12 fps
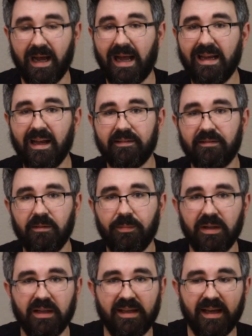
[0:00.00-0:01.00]
I got
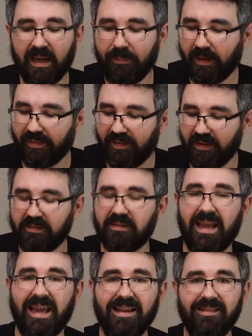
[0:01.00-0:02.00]
super lucky. I got
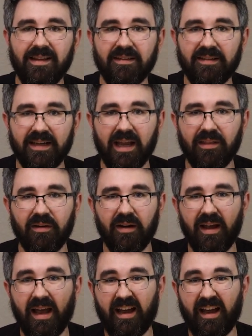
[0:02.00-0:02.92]
this and this together